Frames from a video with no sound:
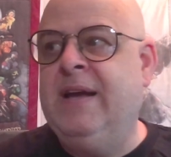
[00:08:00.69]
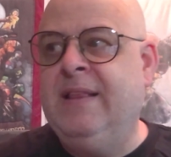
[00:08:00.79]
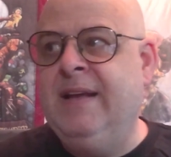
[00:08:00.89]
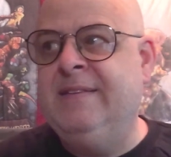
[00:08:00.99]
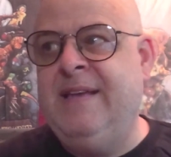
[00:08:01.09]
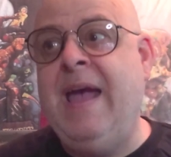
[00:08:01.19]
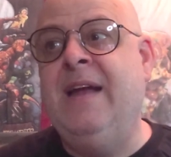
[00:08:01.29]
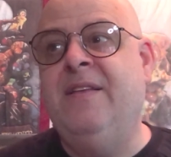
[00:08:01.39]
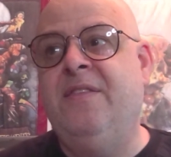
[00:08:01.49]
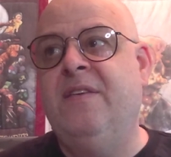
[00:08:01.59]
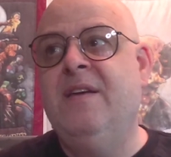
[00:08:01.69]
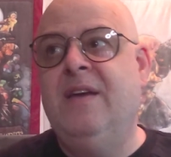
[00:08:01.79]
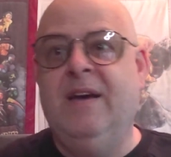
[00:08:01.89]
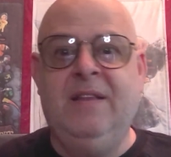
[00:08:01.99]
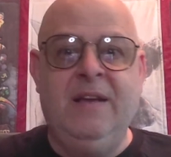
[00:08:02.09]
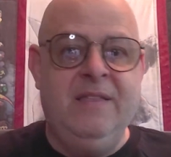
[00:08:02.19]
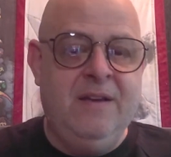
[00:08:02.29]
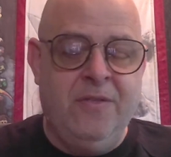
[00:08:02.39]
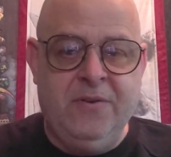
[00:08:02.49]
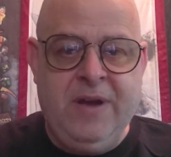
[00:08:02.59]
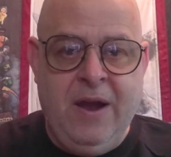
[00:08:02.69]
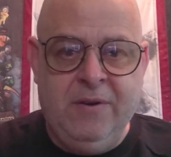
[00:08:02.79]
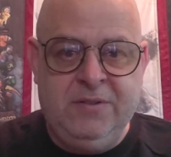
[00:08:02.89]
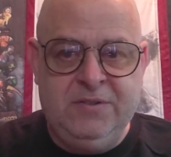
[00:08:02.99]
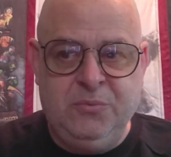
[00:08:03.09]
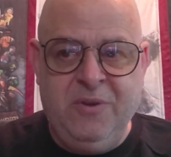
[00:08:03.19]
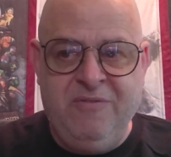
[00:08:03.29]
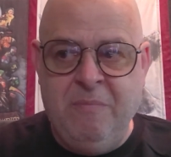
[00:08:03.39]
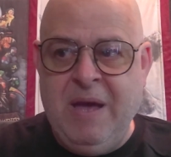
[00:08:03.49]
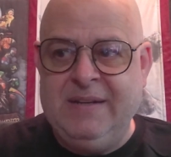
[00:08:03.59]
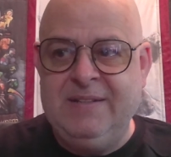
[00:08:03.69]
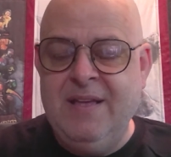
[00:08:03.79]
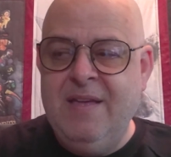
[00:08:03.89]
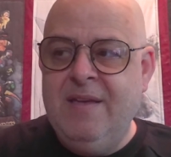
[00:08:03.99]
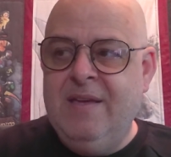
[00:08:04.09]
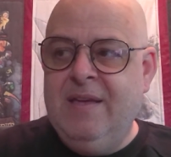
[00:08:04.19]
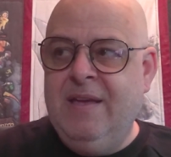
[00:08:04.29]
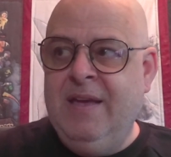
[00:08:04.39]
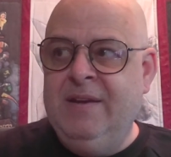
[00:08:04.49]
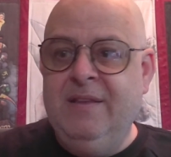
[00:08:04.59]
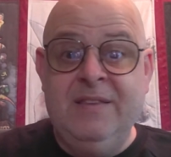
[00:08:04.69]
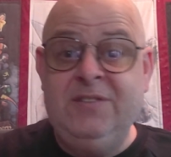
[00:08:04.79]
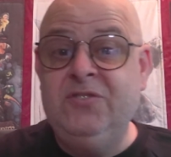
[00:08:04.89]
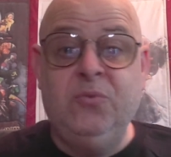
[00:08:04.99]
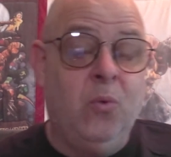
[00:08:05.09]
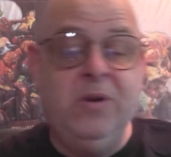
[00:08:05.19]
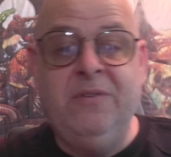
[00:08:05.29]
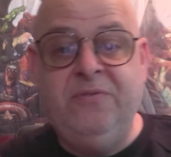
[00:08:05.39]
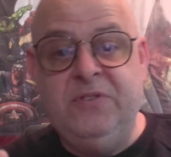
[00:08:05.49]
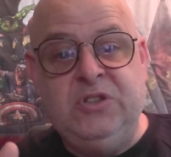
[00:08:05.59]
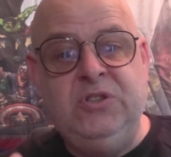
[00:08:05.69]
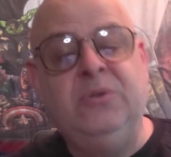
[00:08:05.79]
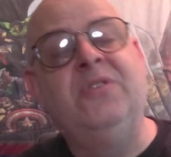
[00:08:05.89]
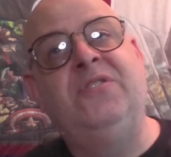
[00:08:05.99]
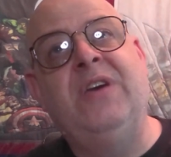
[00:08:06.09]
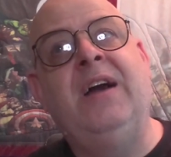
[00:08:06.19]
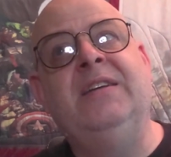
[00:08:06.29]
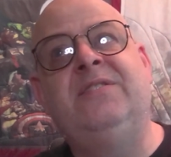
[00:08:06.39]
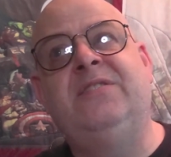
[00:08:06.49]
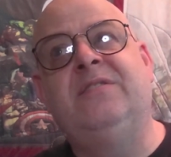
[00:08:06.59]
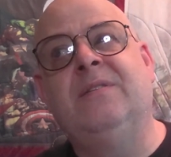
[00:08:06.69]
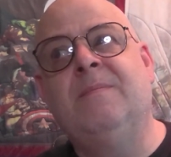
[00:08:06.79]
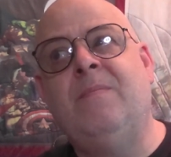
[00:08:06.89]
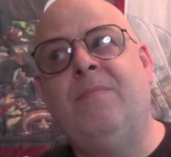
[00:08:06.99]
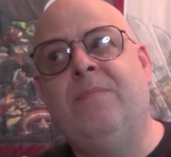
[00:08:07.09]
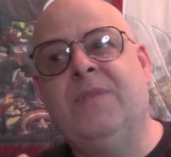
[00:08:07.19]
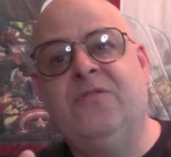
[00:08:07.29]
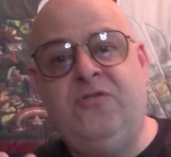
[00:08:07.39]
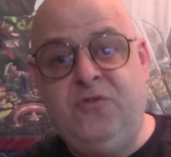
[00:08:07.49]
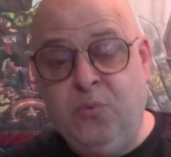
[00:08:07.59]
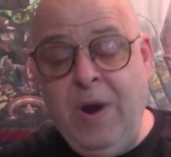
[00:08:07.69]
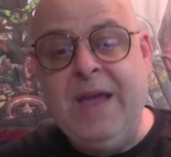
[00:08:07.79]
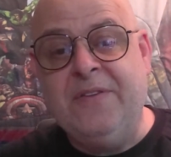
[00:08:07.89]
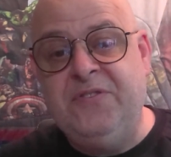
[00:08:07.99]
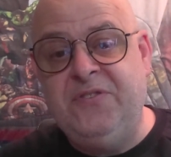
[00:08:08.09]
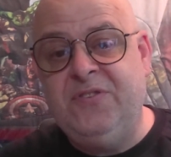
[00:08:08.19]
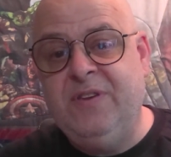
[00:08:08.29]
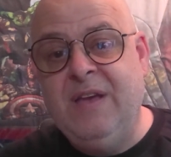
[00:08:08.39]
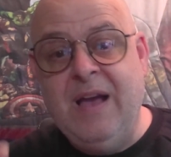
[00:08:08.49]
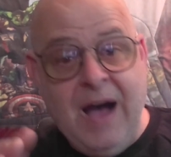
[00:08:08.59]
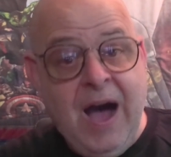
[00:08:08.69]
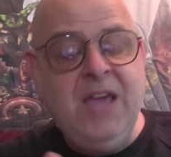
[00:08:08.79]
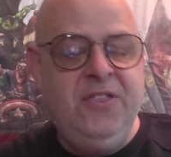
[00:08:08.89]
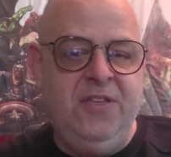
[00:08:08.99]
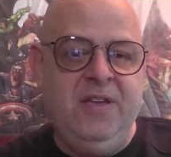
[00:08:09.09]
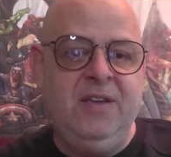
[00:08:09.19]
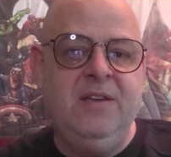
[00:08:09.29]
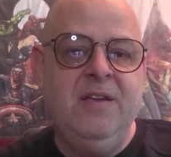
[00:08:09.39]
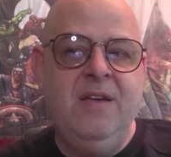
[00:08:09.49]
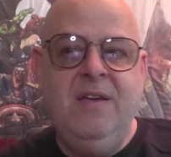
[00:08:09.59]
I like Tanith. I like the other characters we've met. And this is one of Judith Sonnet's strengths, I think.